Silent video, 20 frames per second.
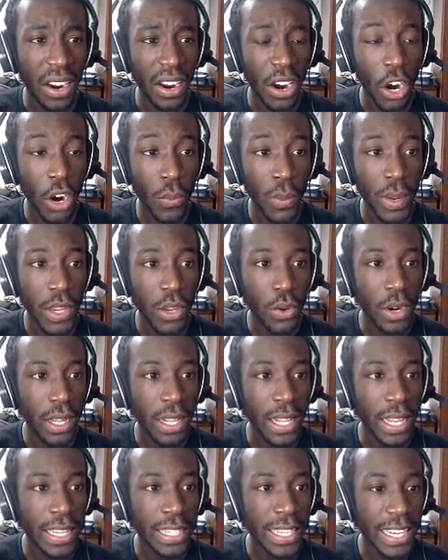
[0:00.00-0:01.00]
Her
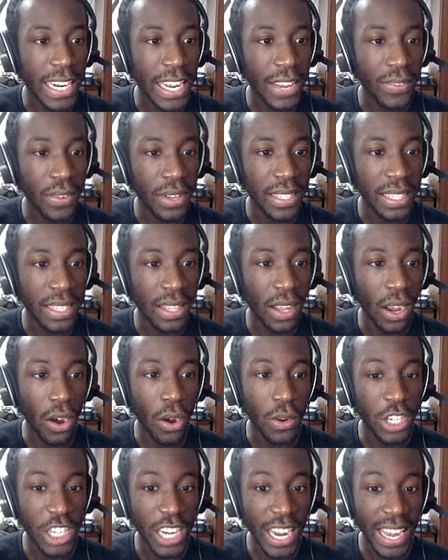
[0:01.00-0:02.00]
Reuniclus didn't even.
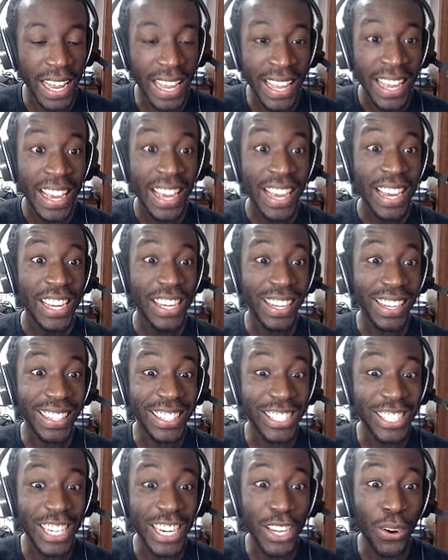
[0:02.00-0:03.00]
Oh, she got.
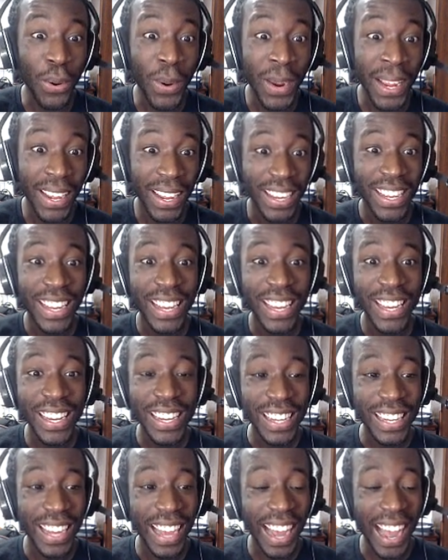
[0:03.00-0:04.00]
She crit.
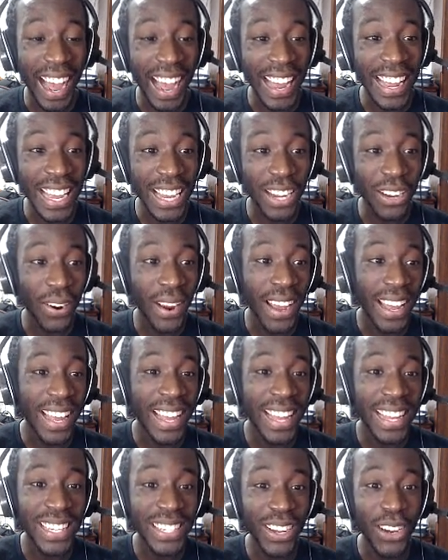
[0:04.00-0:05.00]
He
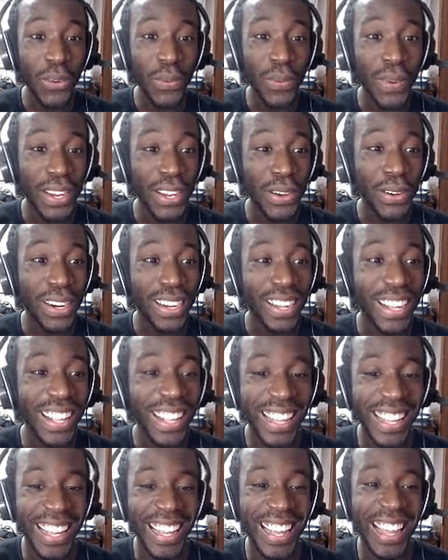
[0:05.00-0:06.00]
crit his own
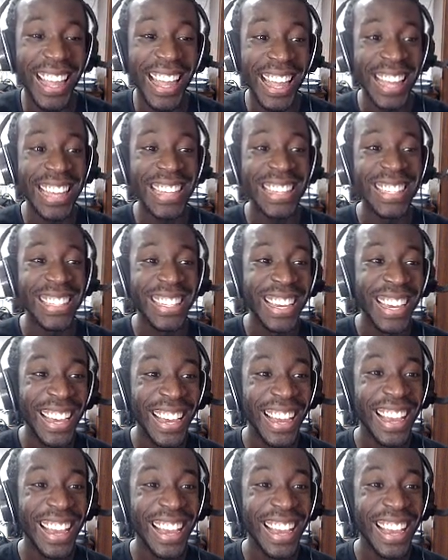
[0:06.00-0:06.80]
Reuniclus.